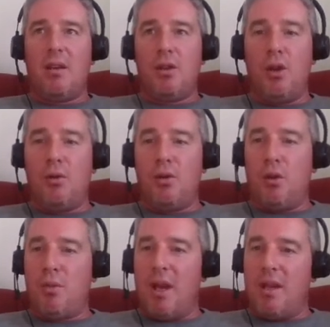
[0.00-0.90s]

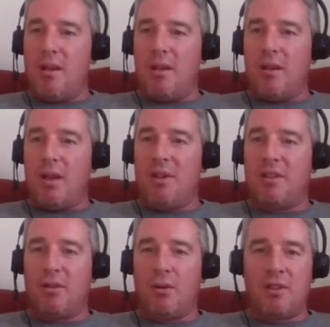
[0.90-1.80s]
you may come
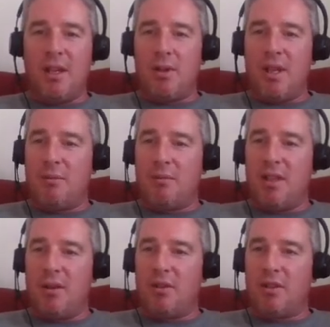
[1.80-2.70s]
into contact with
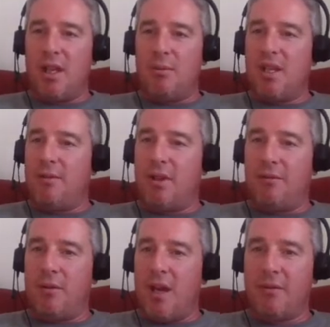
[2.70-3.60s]
MMC on schemes even
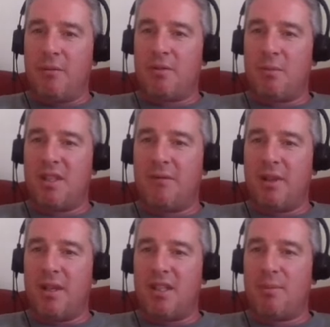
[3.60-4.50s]
if you haven't
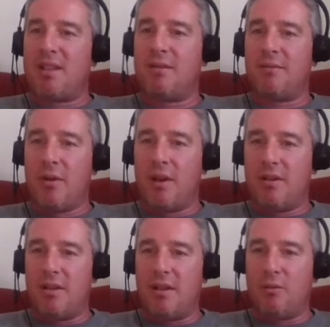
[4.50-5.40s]
specifically specified
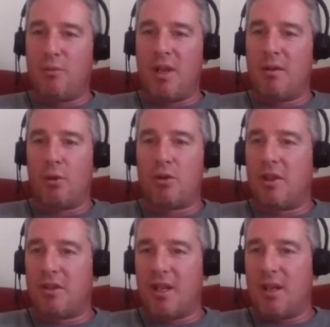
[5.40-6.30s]
that it will be a
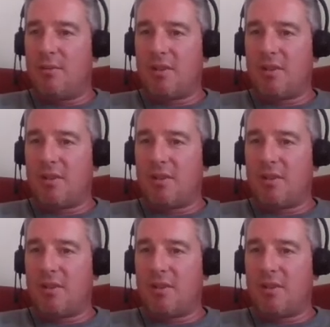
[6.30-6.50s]
modular scheme.